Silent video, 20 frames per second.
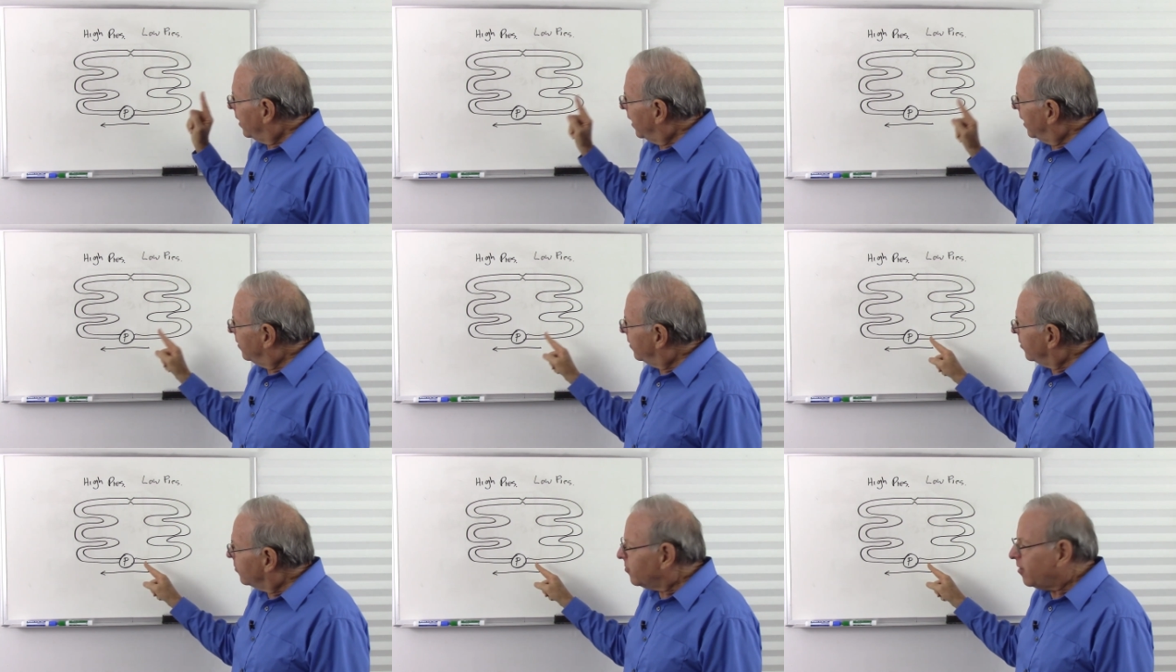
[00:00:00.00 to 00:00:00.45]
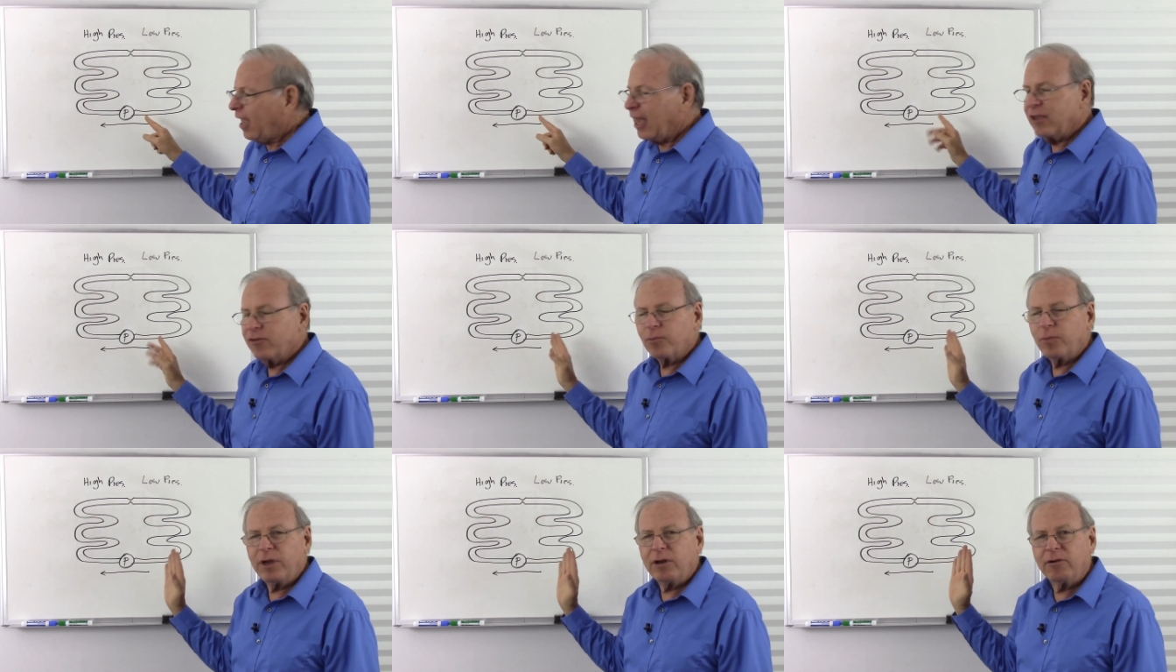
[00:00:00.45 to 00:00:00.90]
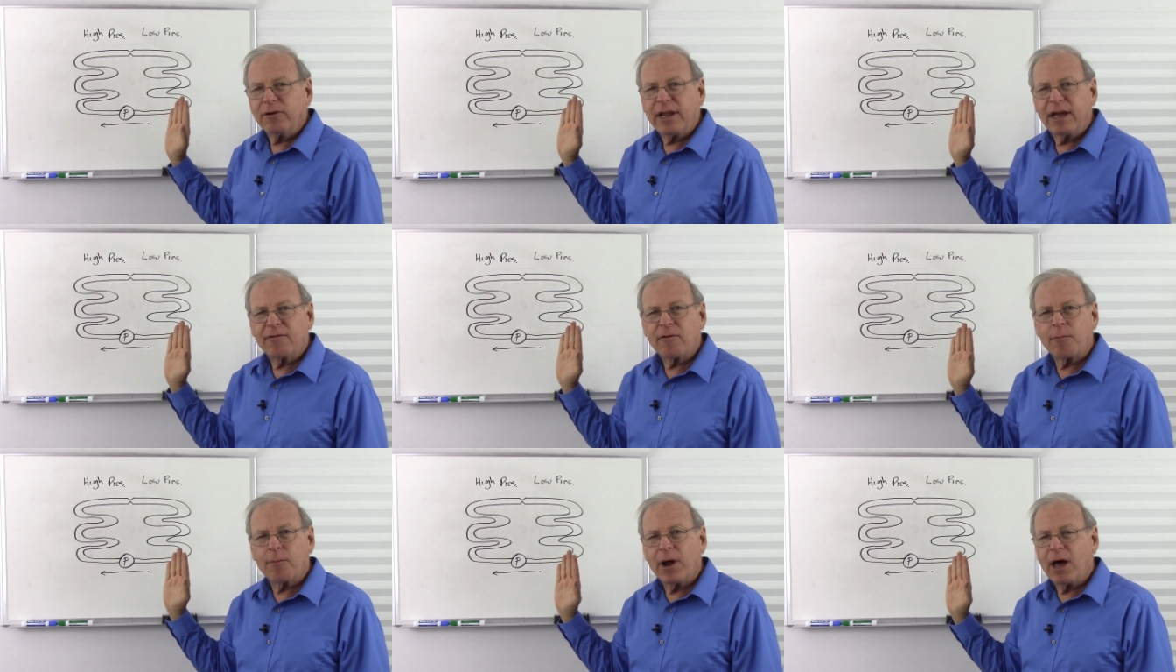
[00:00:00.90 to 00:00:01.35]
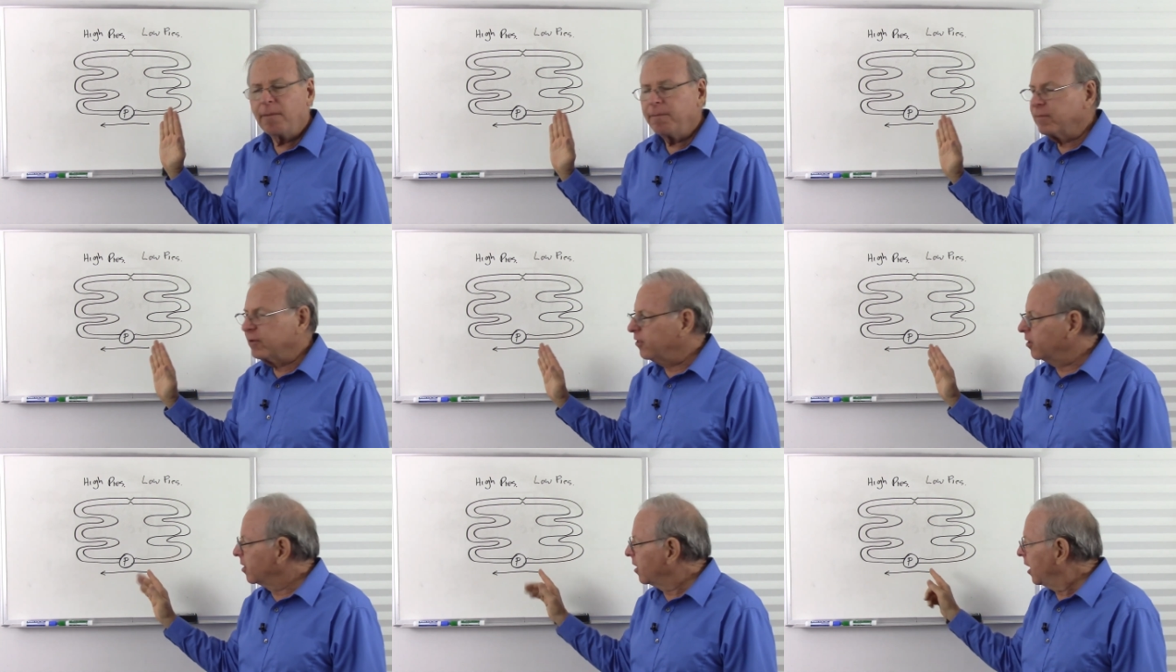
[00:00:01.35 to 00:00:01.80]
in this case, we don't have a
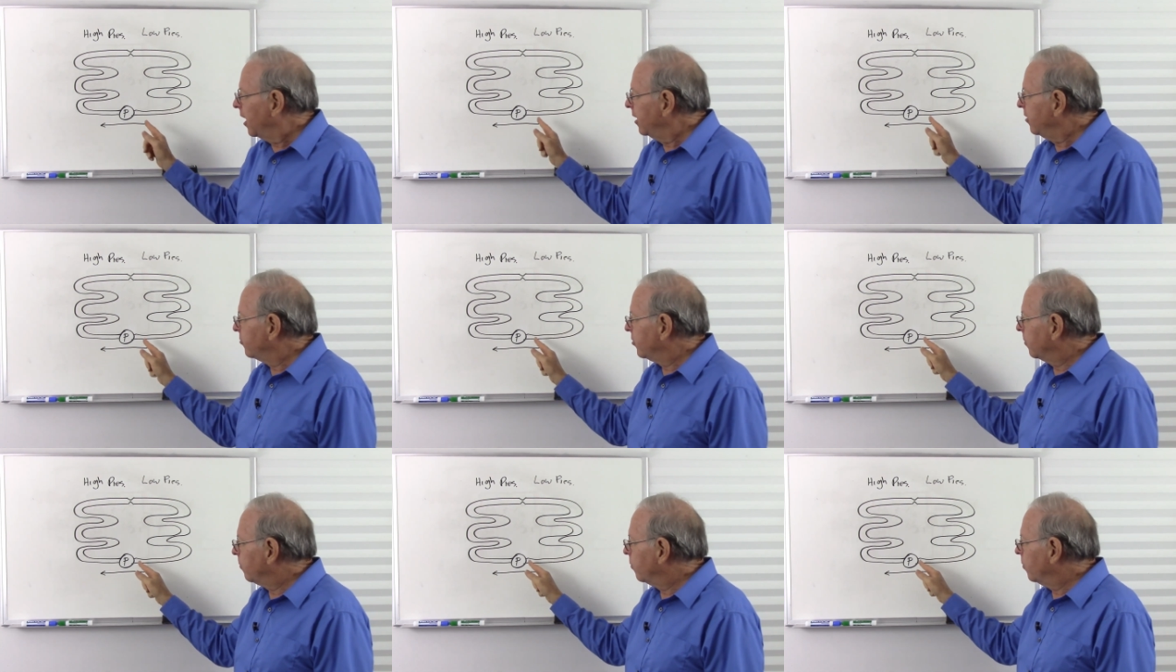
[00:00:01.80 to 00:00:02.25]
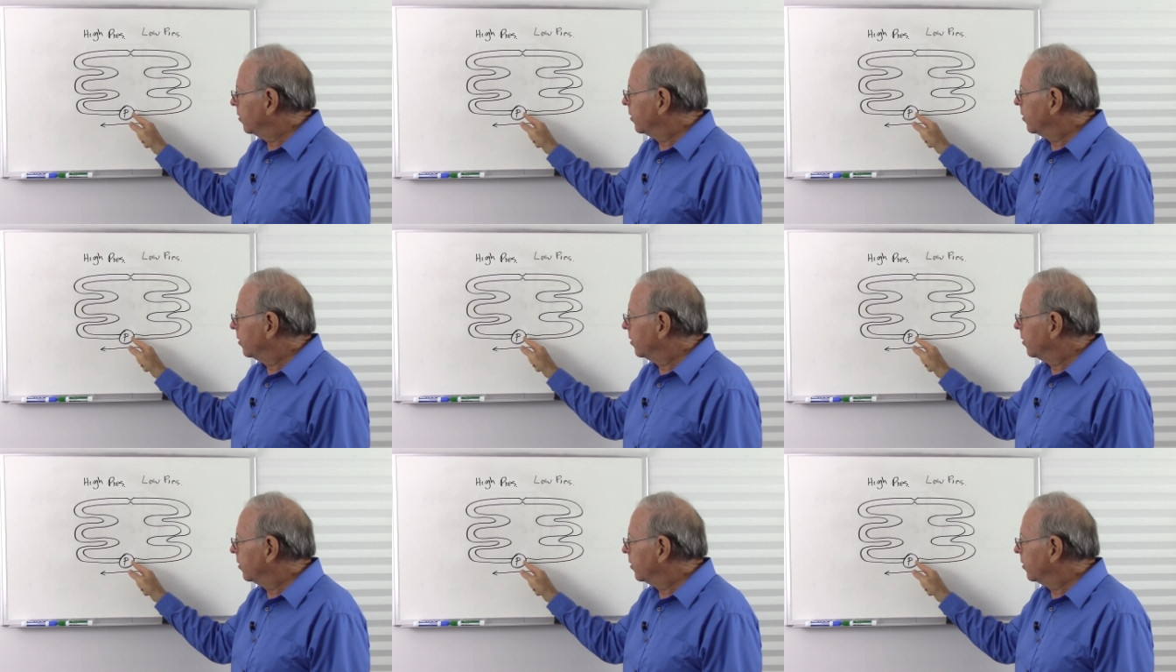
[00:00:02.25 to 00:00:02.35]
problem with the concept